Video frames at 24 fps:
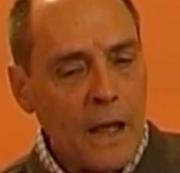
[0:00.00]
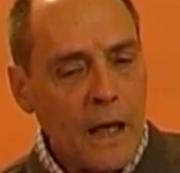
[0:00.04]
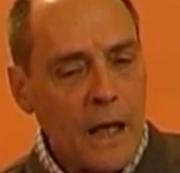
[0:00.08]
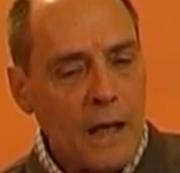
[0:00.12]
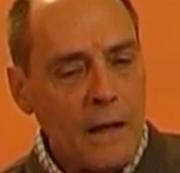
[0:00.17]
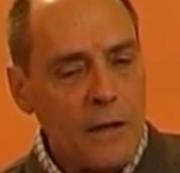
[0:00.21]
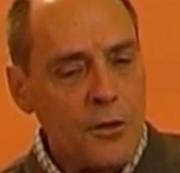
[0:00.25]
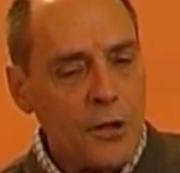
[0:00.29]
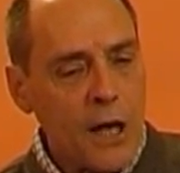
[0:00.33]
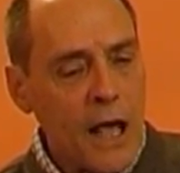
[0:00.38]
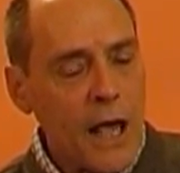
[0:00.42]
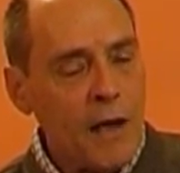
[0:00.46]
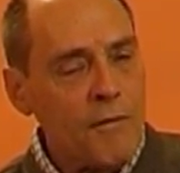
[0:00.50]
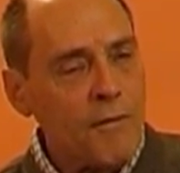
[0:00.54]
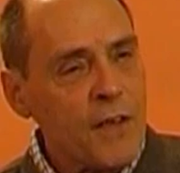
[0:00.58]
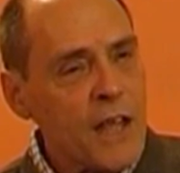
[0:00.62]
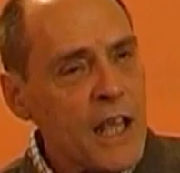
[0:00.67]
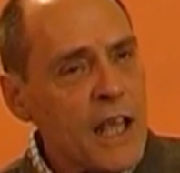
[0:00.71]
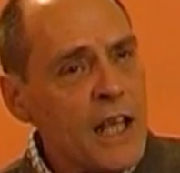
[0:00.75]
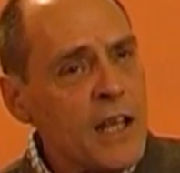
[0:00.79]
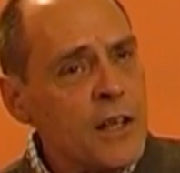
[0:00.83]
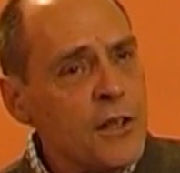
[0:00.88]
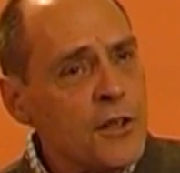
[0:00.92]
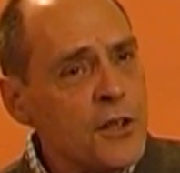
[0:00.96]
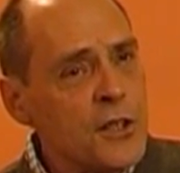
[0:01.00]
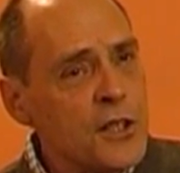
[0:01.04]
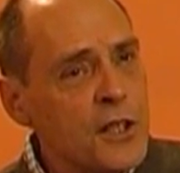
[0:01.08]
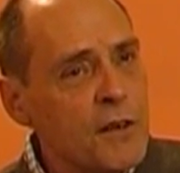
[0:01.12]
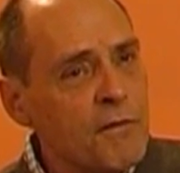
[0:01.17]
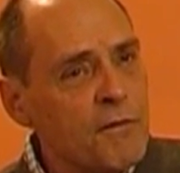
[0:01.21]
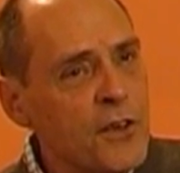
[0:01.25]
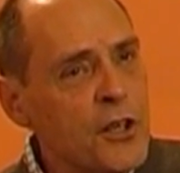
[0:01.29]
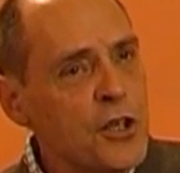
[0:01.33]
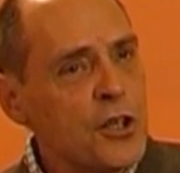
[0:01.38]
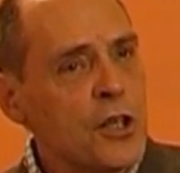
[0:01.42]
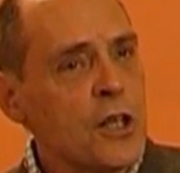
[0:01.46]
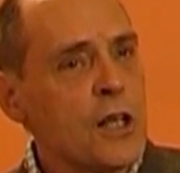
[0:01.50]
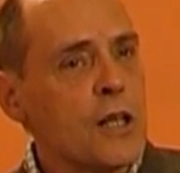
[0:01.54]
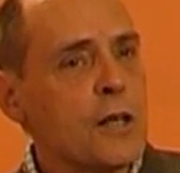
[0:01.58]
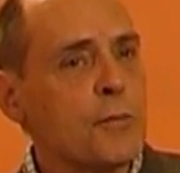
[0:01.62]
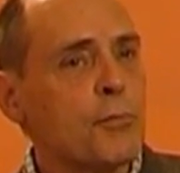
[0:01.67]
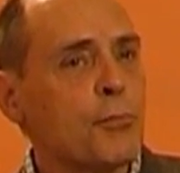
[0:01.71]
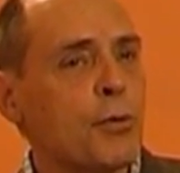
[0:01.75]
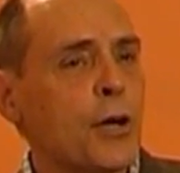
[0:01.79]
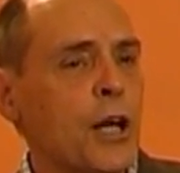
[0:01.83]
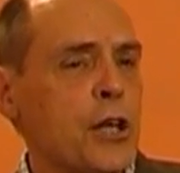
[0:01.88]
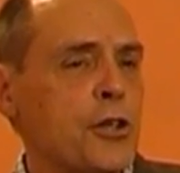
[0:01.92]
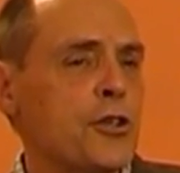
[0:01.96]
to have insufficient
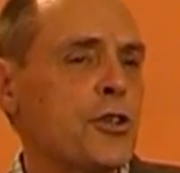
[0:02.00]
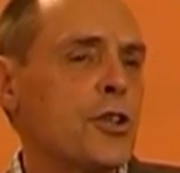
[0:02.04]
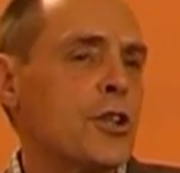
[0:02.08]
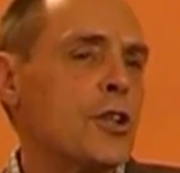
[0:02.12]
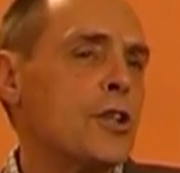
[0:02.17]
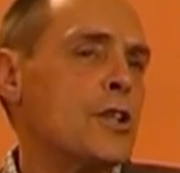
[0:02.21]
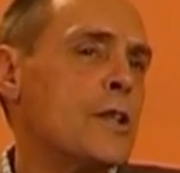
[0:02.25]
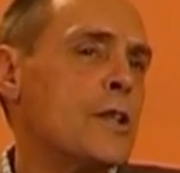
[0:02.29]
pressure.